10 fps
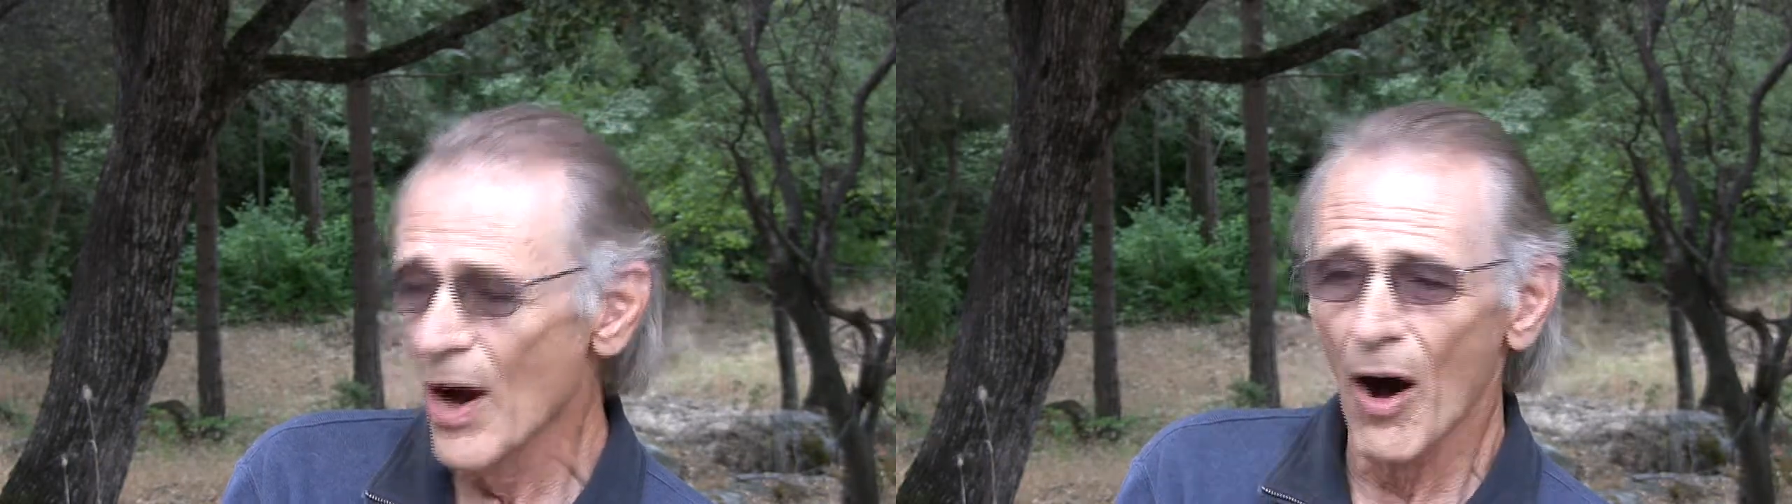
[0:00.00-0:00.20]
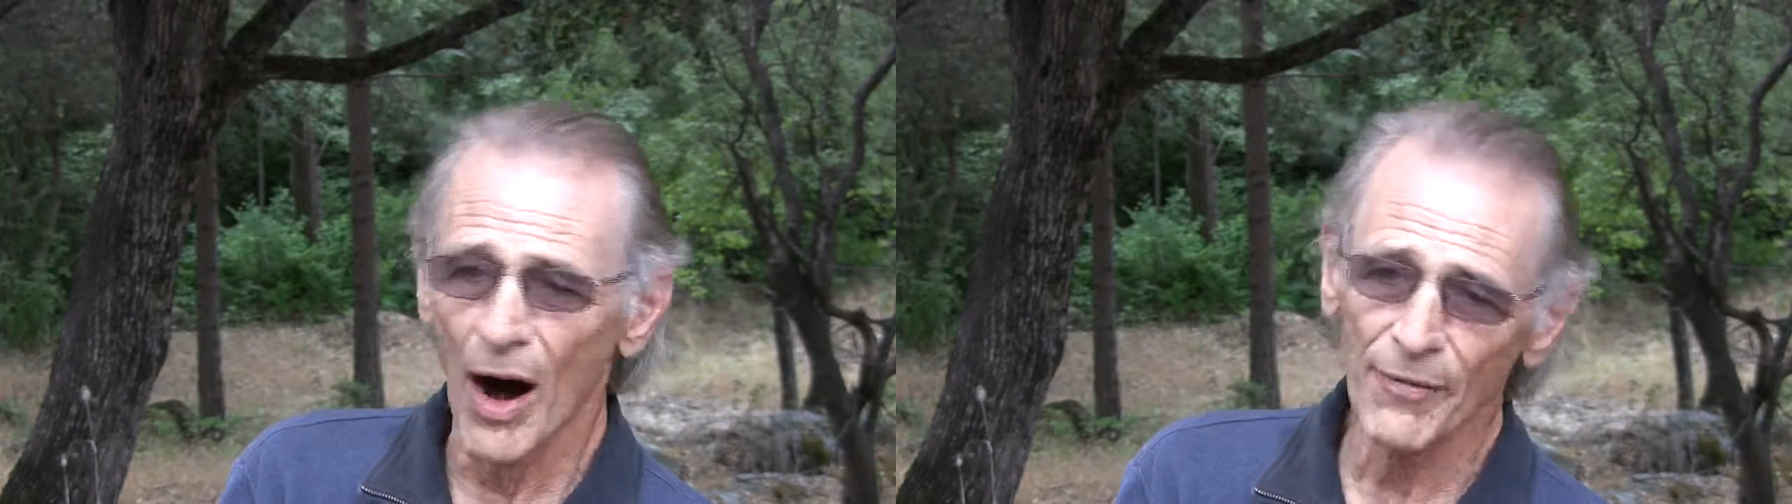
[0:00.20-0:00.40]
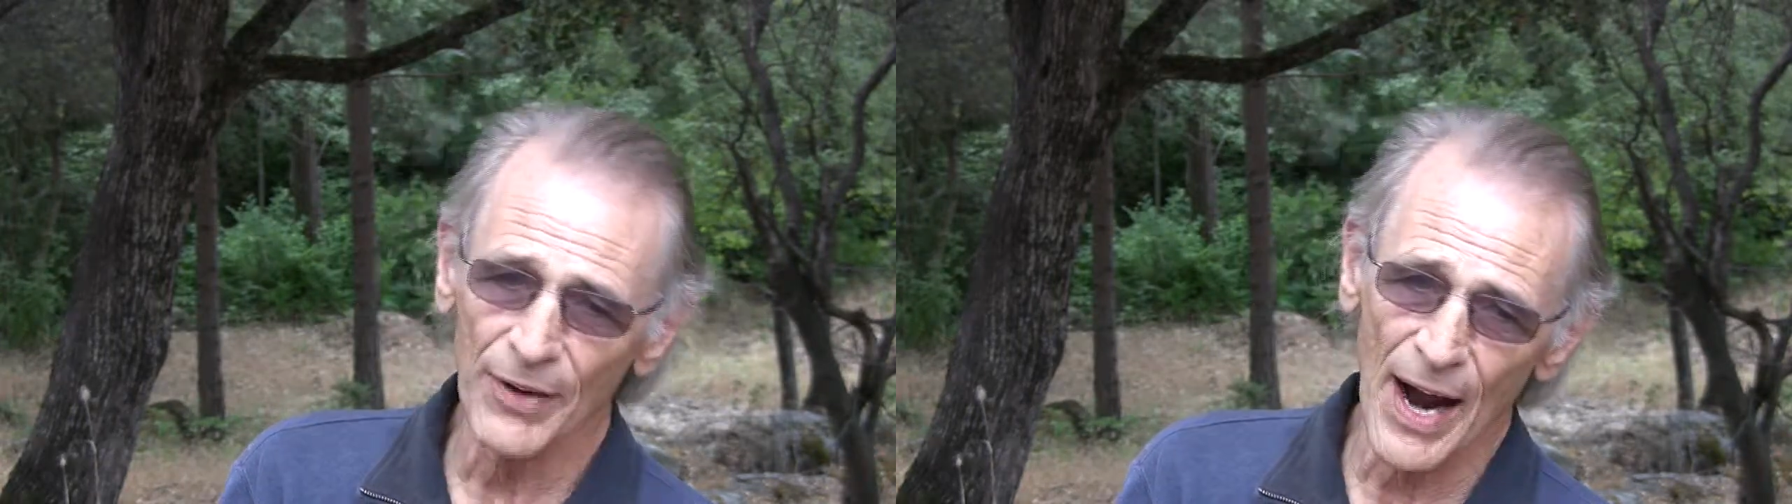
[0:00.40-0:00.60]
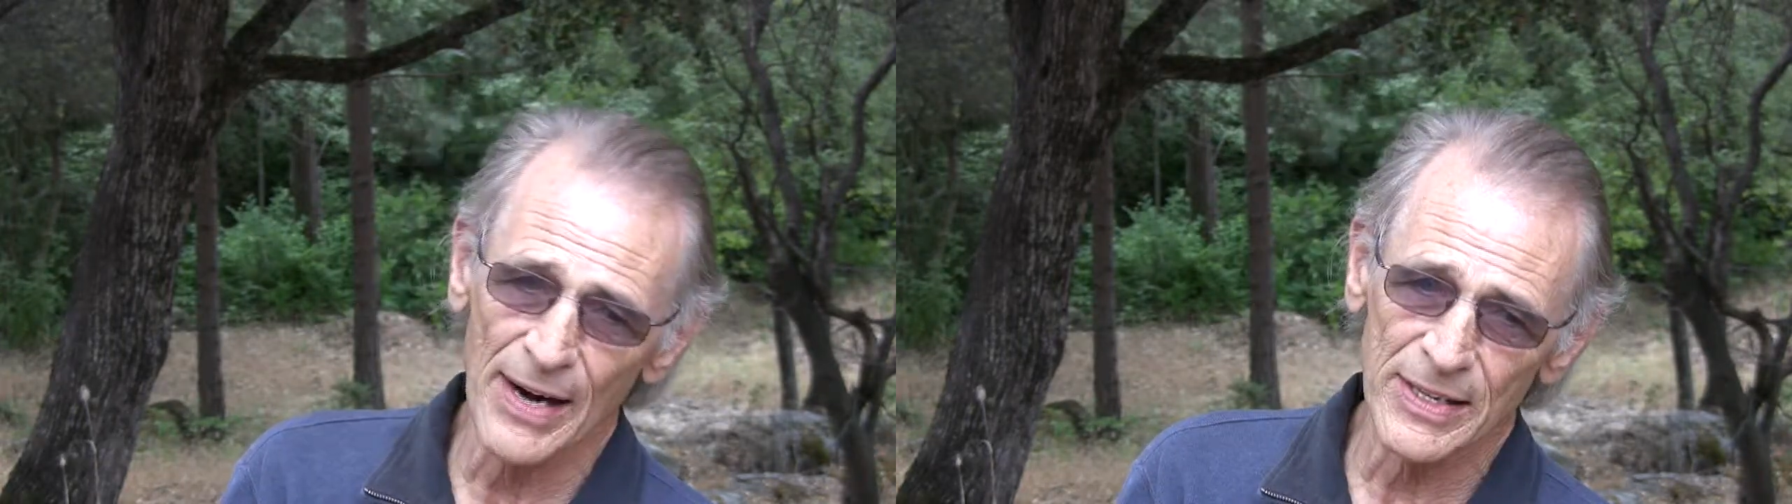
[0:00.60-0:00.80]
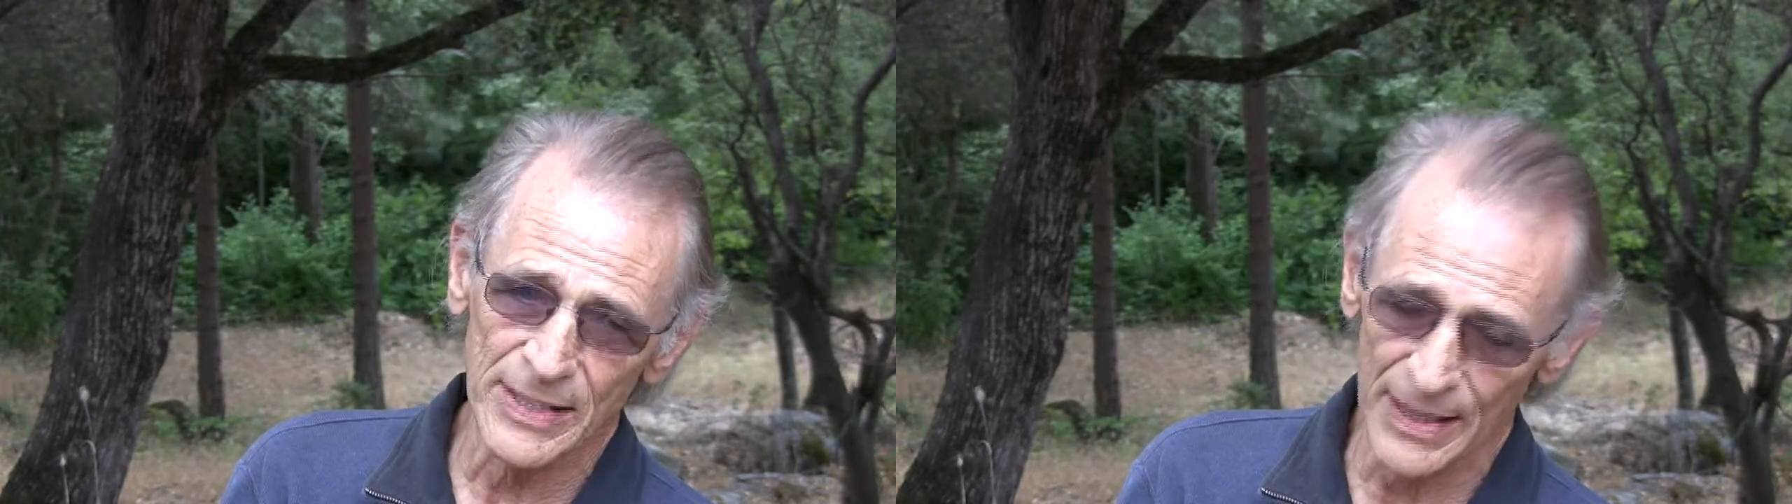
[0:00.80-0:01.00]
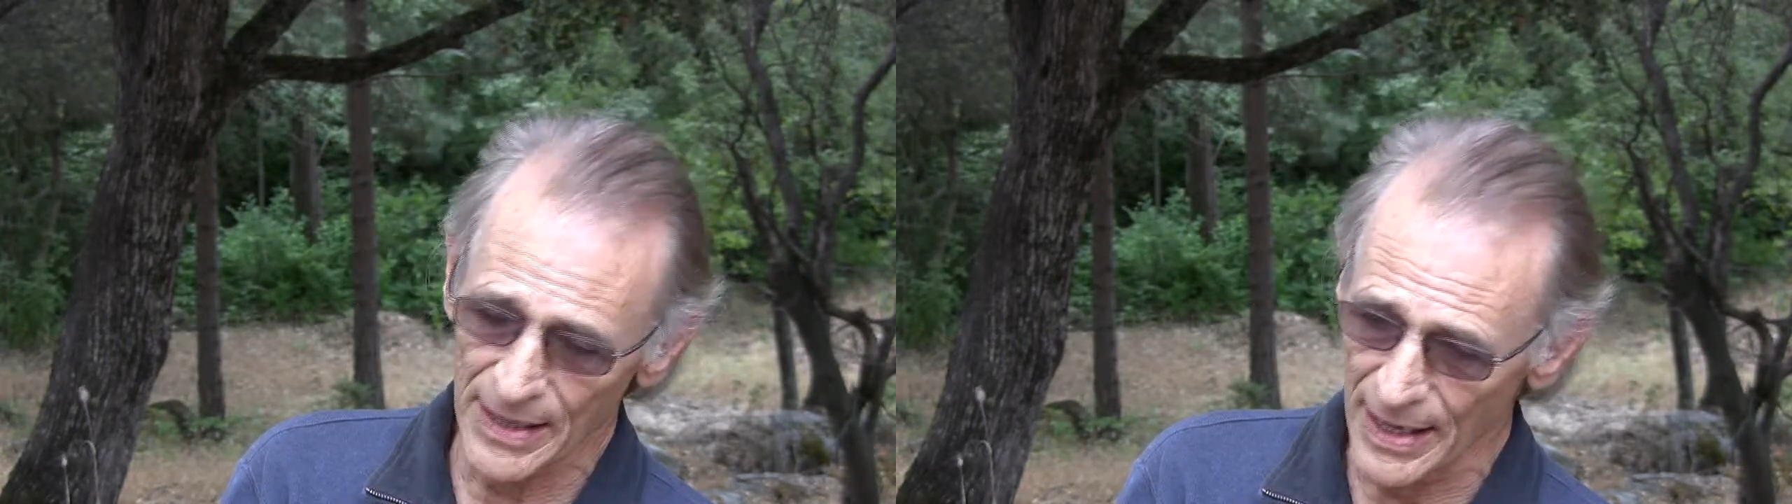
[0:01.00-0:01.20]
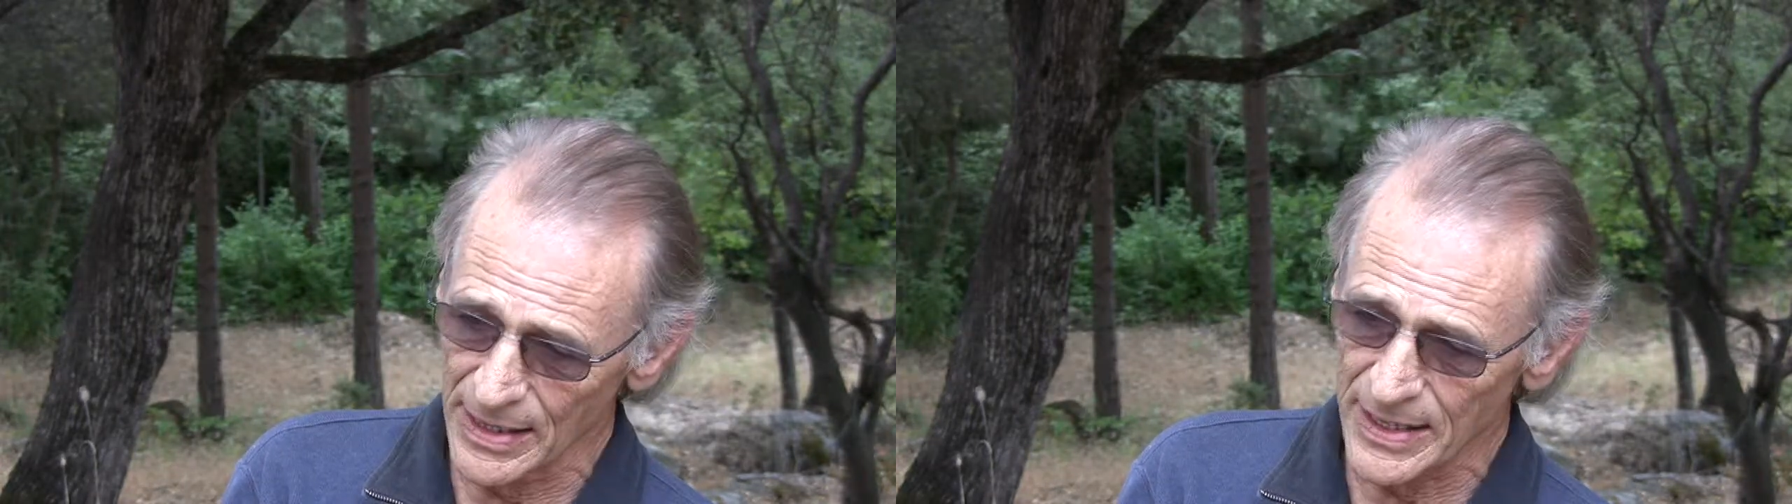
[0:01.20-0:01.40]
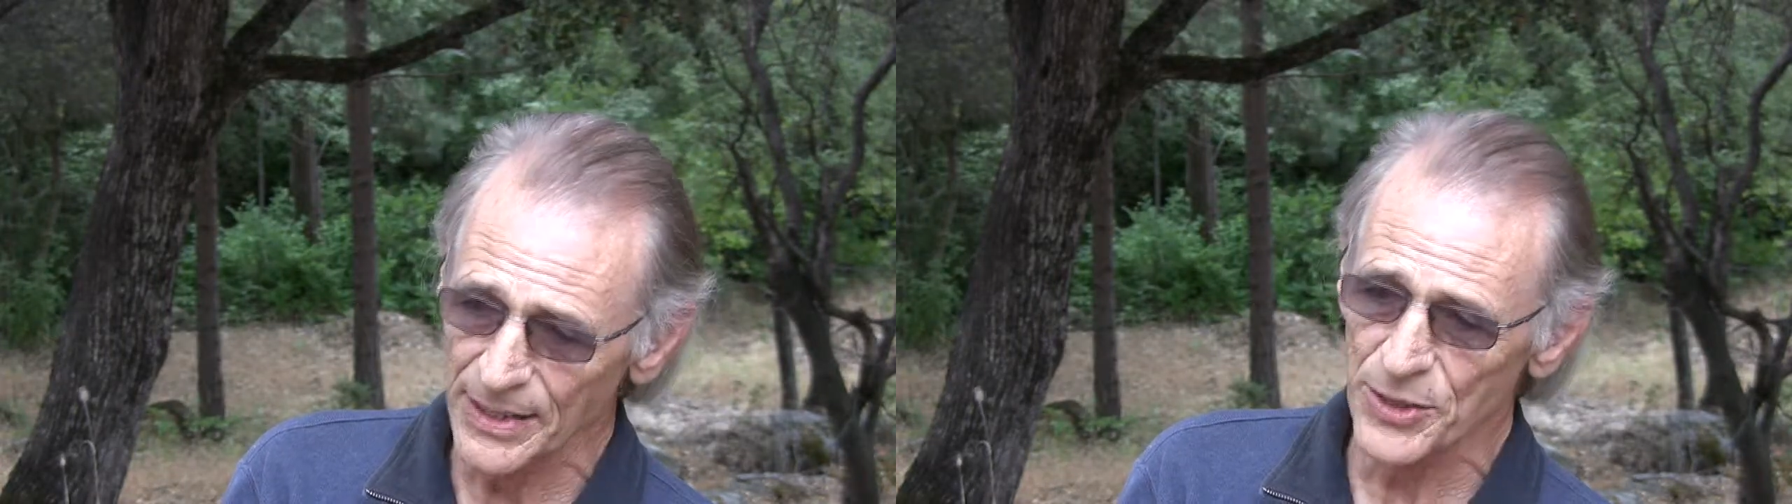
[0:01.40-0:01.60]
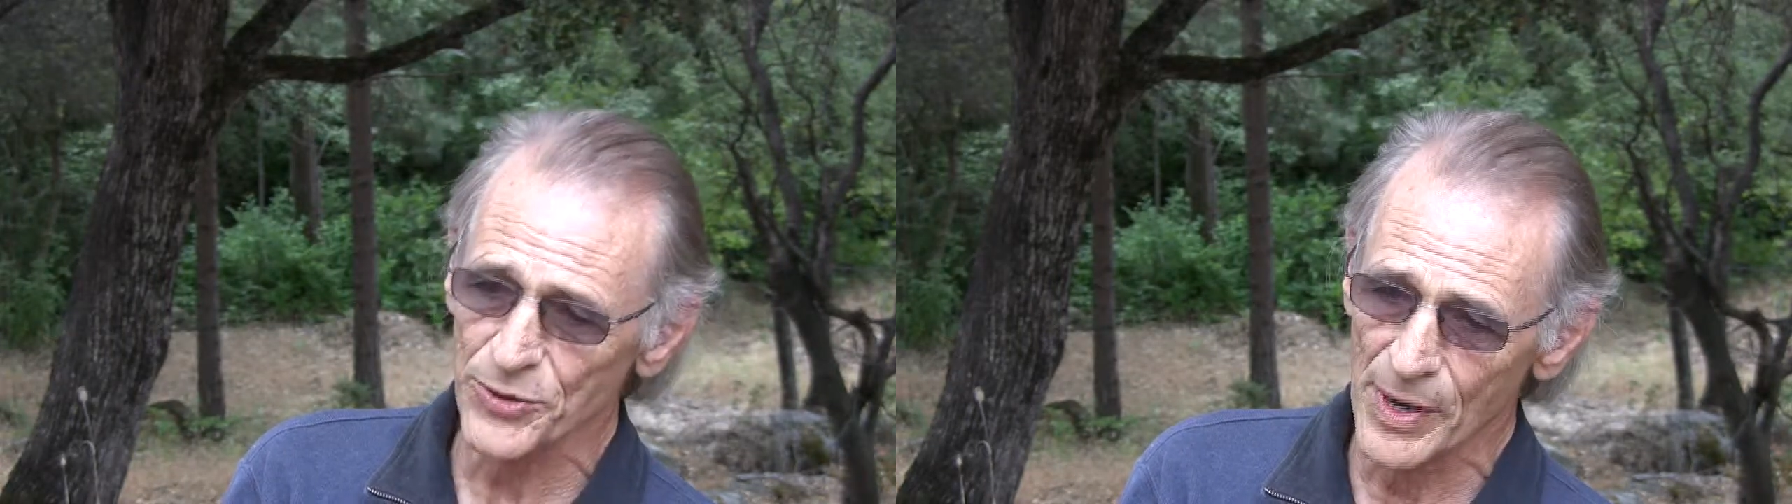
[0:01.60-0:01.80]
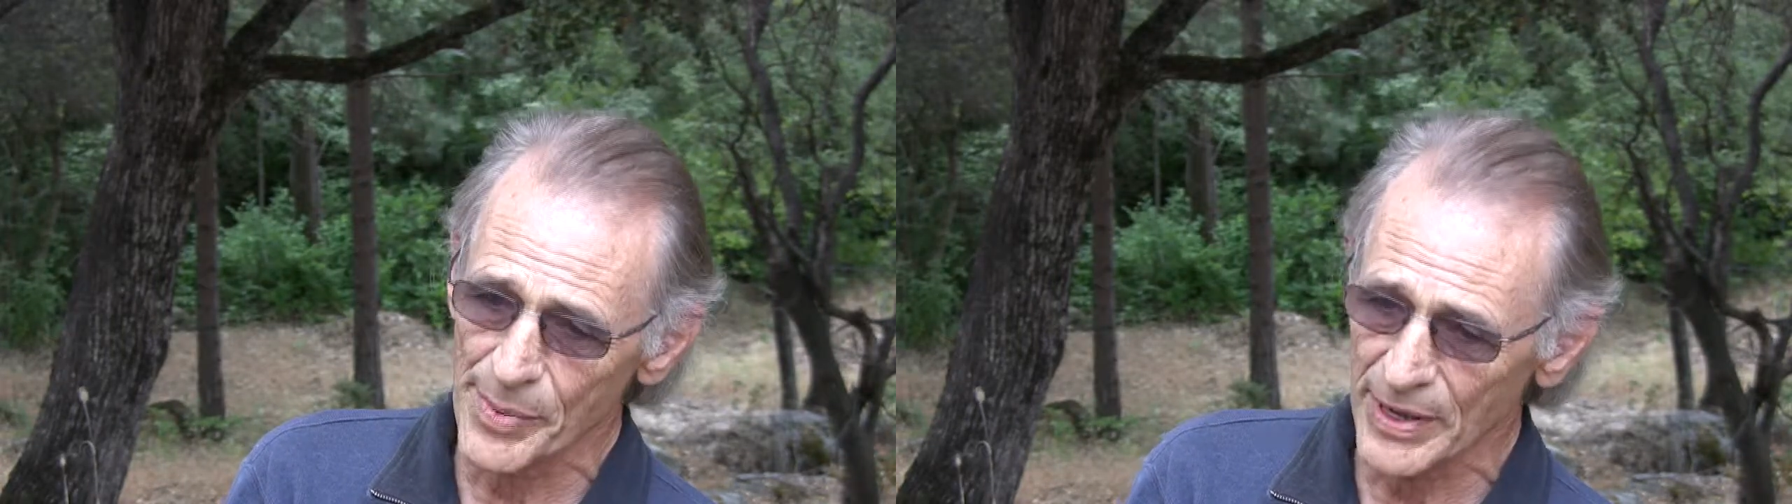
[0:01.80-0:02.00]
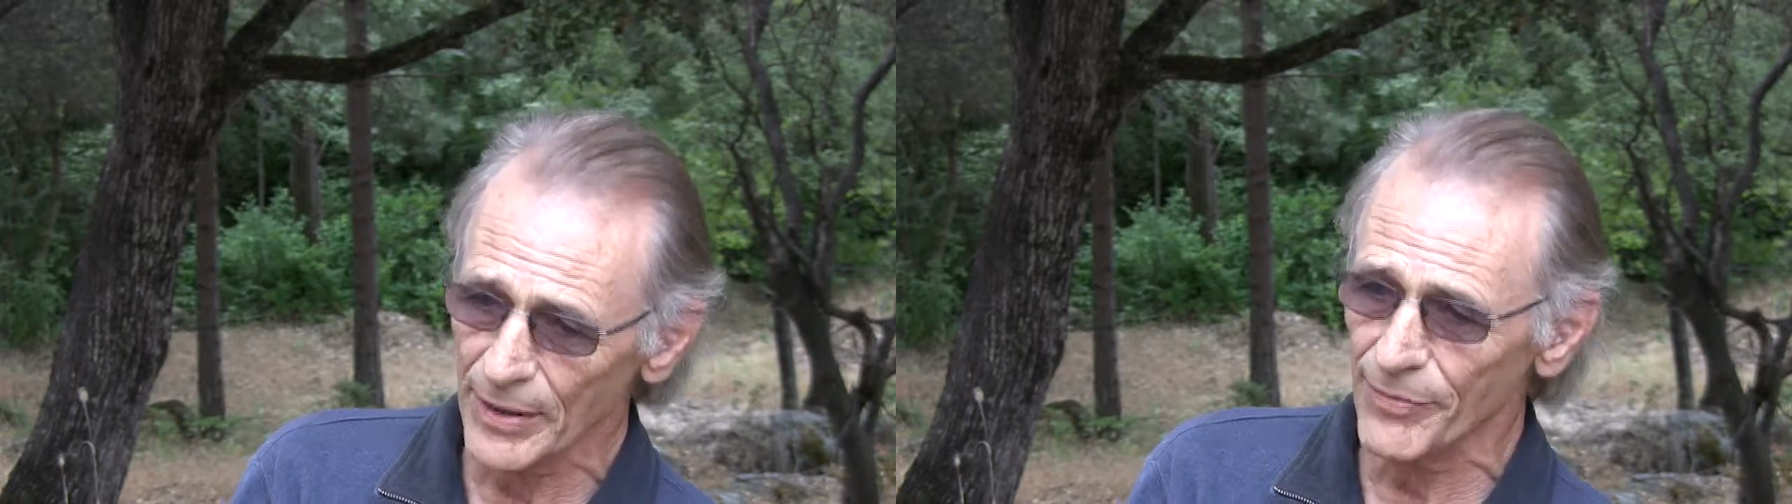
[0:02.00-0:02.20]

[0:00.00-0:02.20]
Offline is a distributor